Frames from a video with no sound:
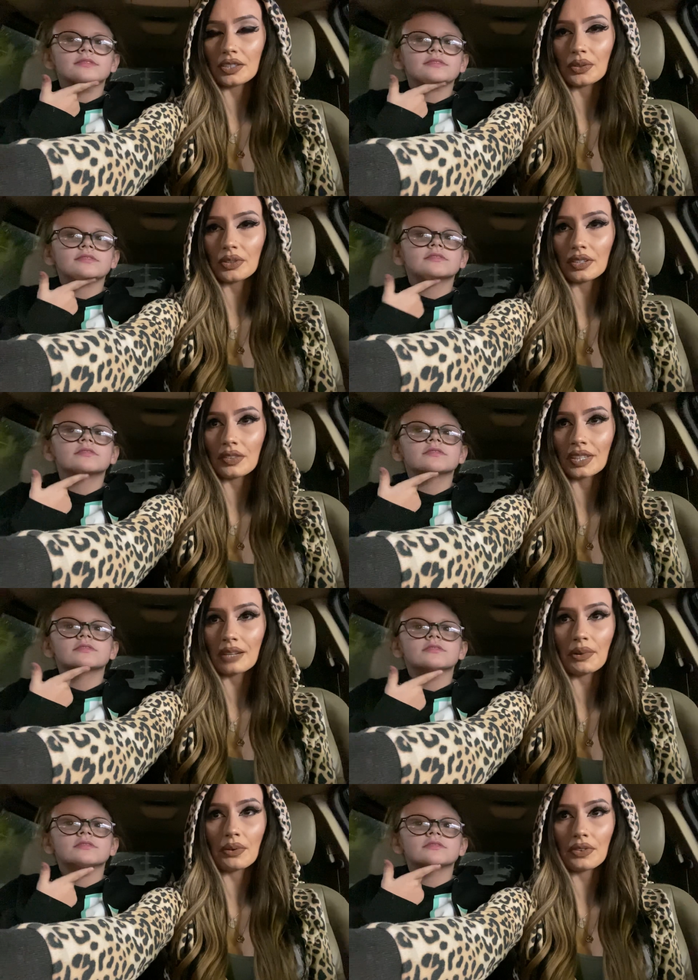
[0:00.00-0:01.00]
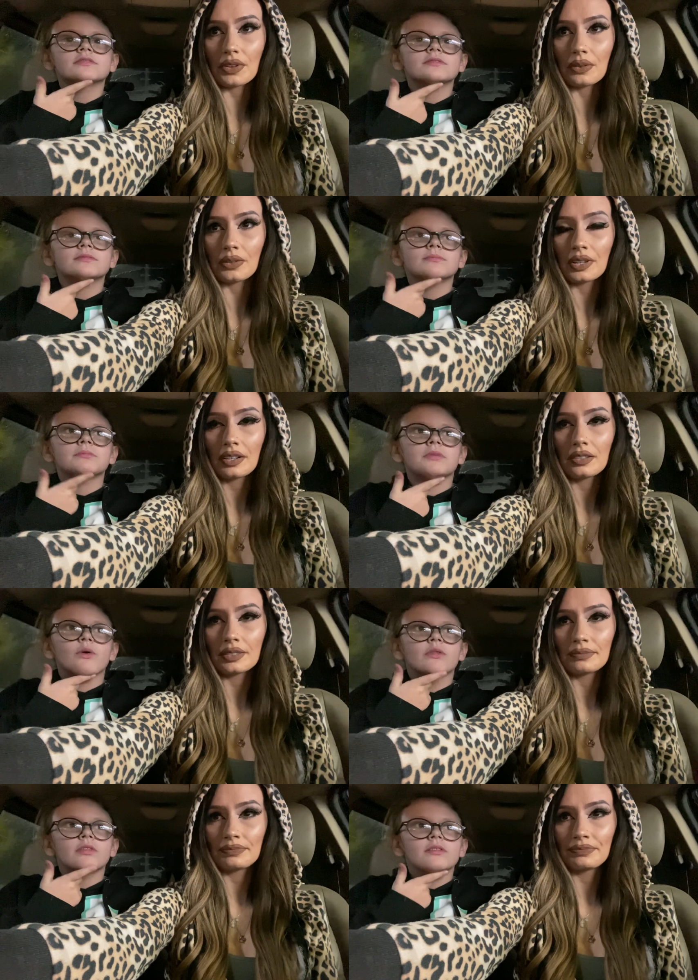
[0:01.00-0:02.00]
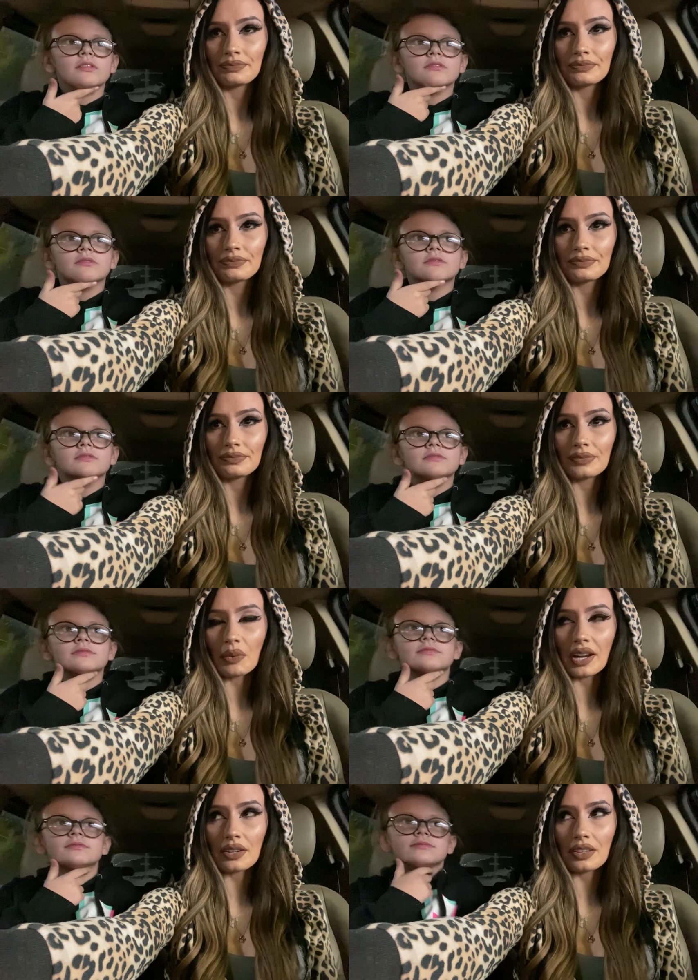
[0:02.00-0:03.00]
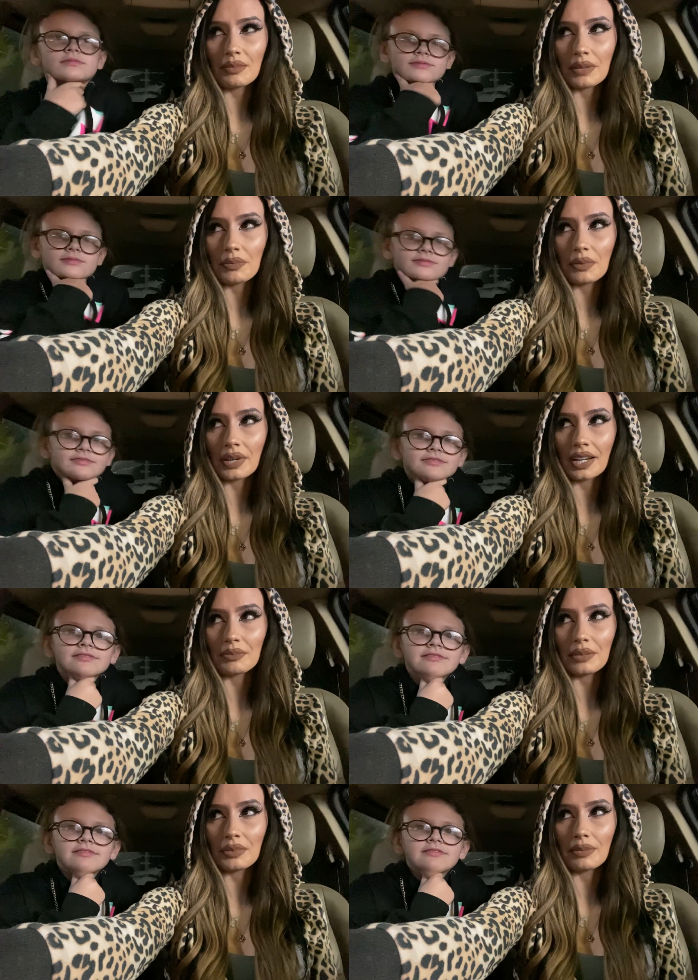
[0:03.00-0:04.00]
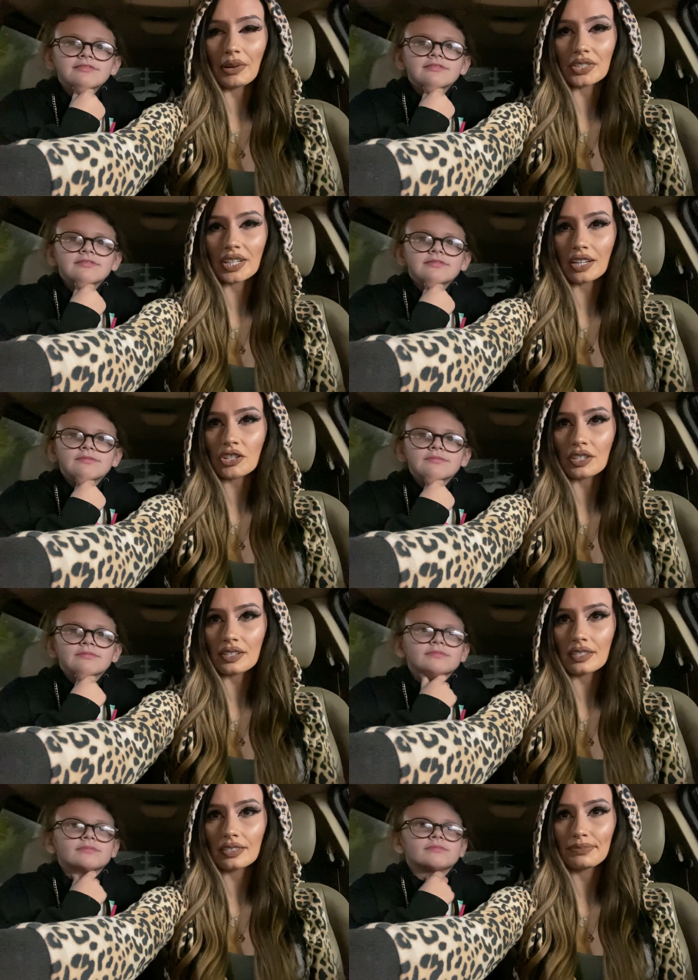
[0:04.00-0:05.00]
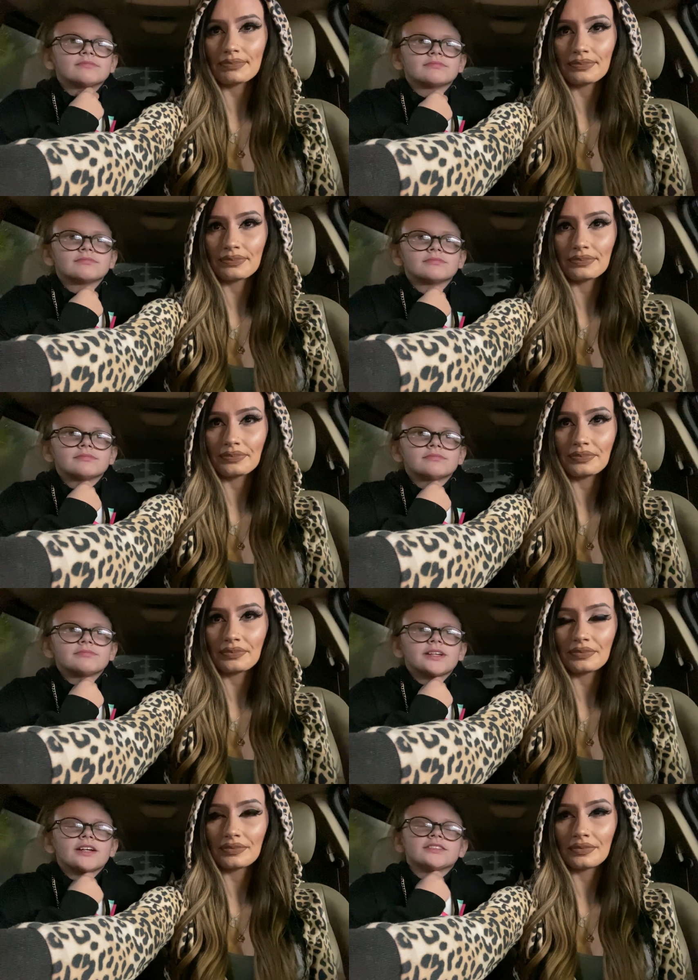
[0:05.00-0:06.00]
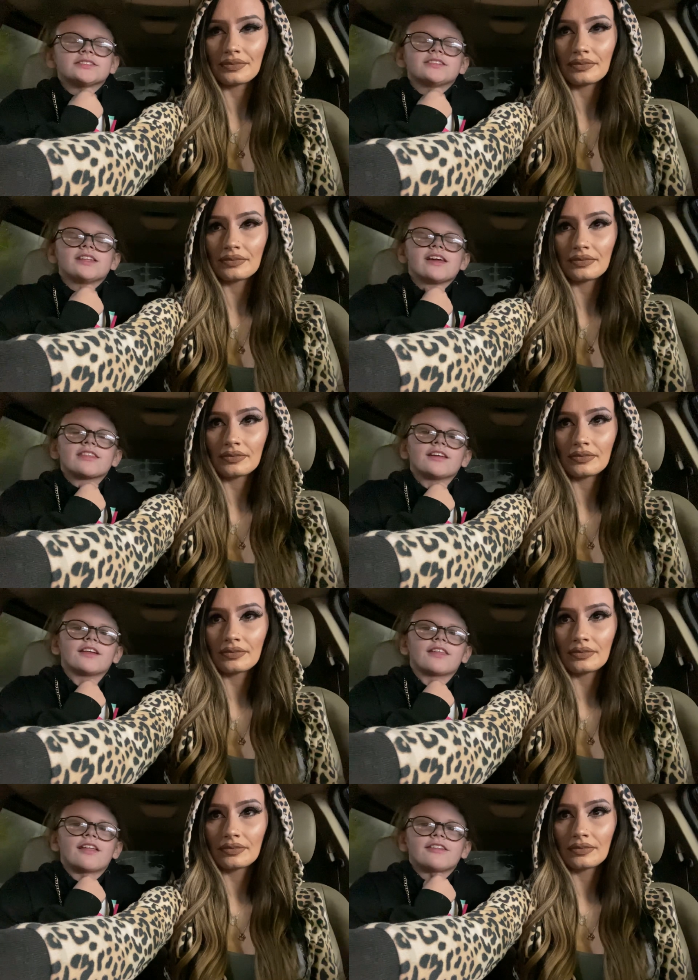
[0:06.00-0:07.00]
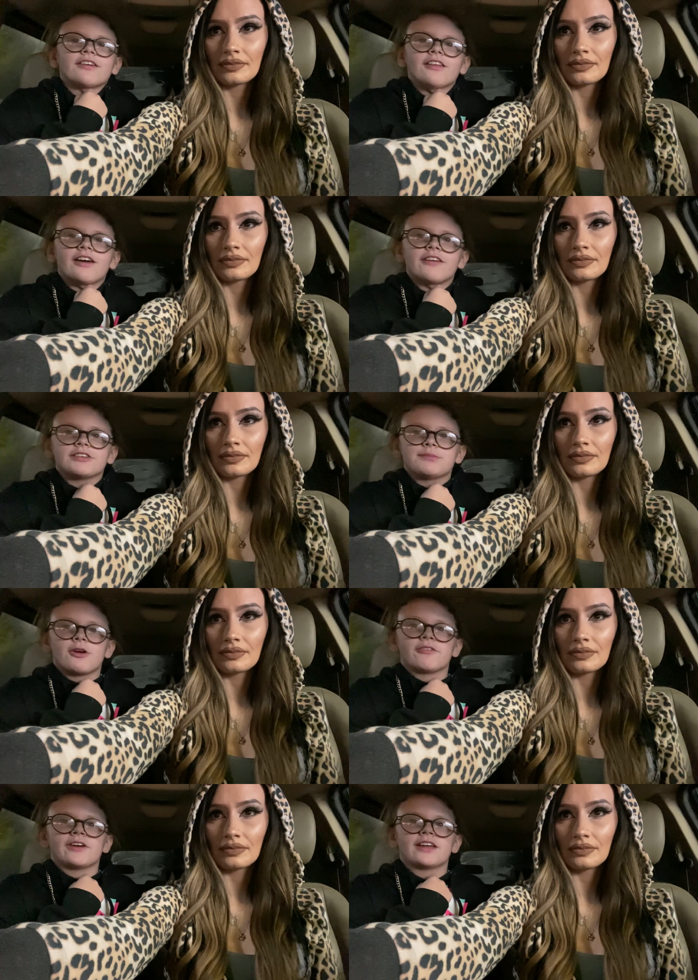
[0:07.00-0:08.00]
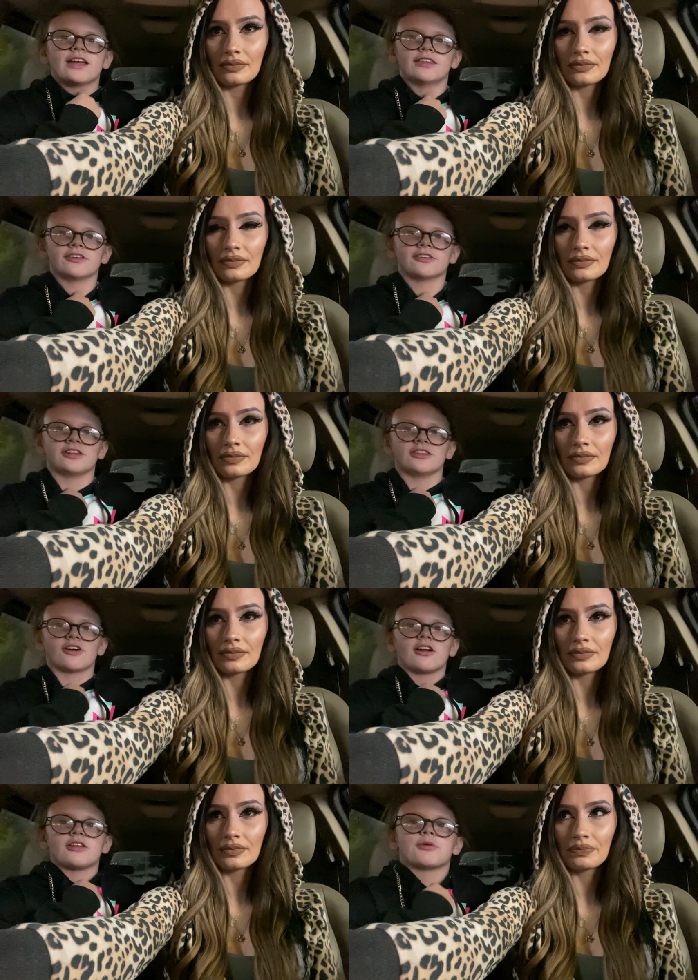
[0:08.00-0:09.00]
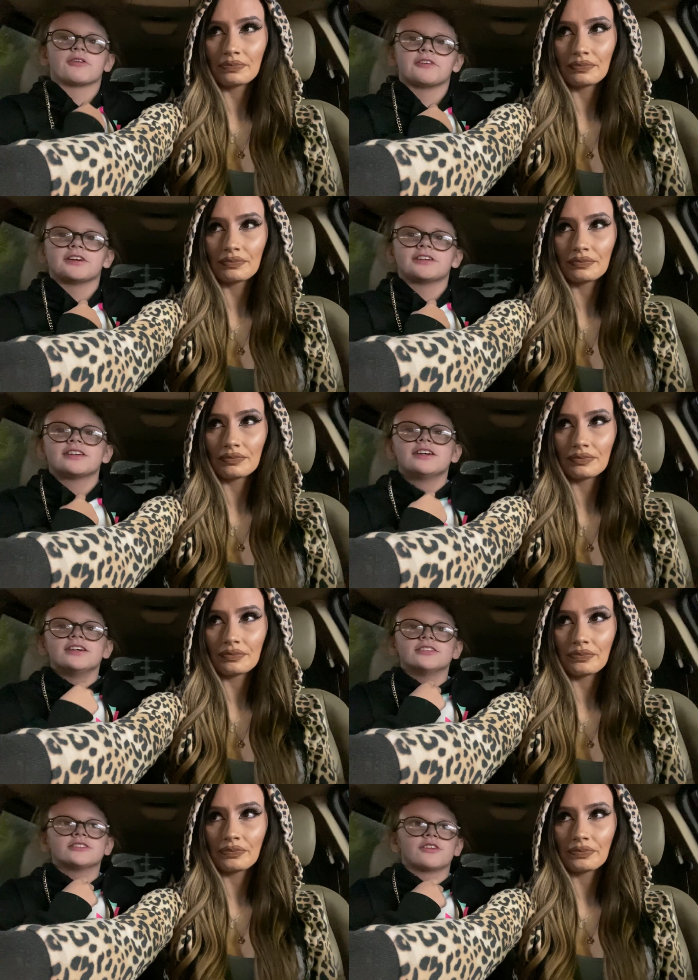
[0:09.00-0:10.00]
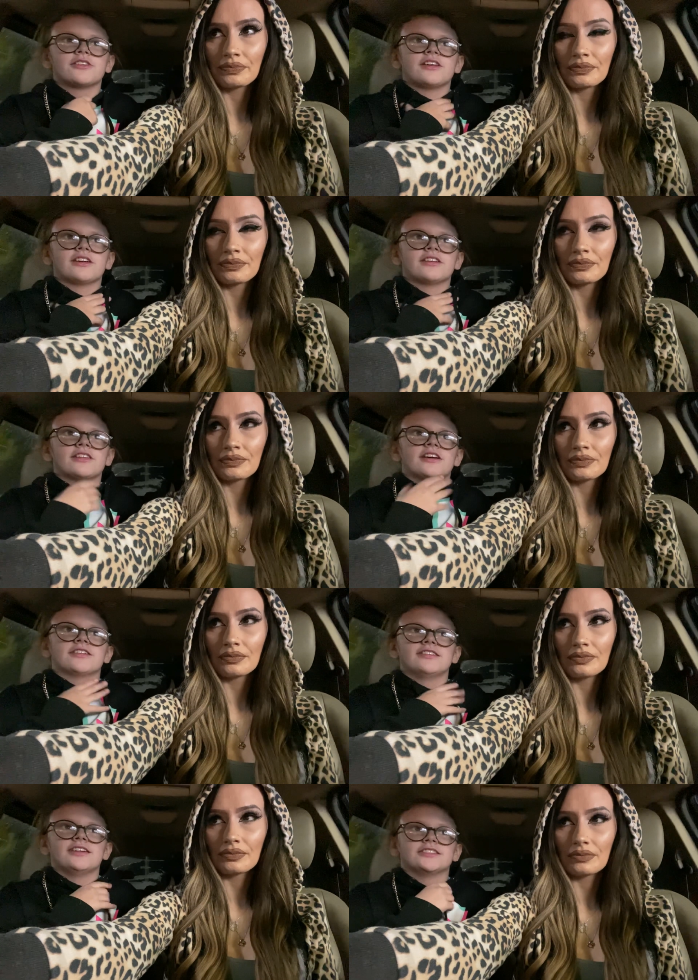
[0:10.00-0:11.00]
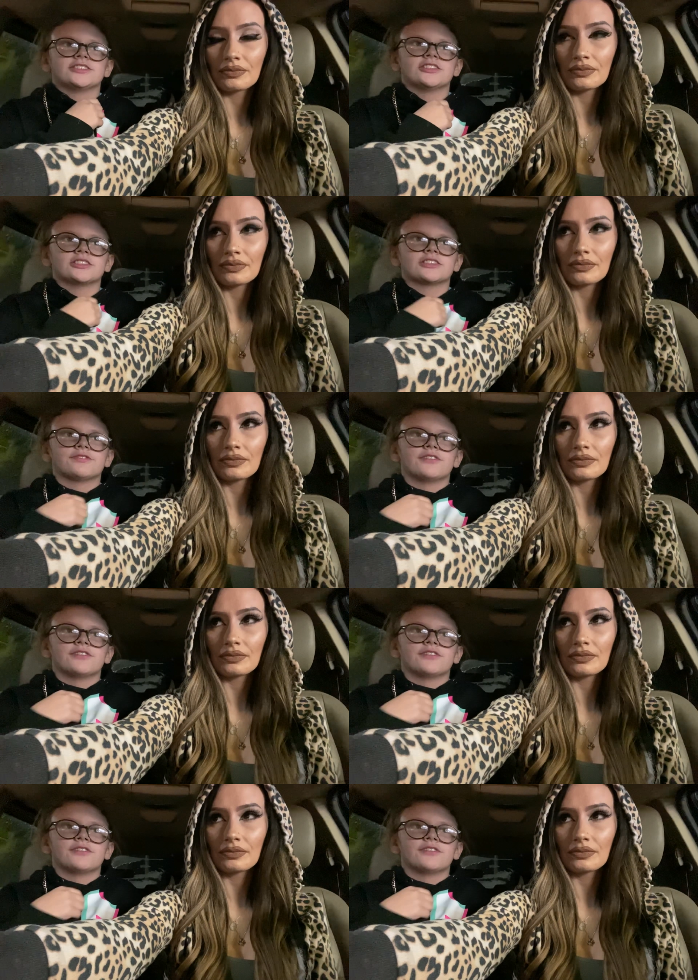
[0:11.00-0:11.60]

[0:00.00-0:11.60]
Speaker 1: do, or do you think they both do? Both. Why do you think people pick on people about dentures?
Speaker 2: Because they think that their life is perfect and their teeth are already perfect, so they think that it's just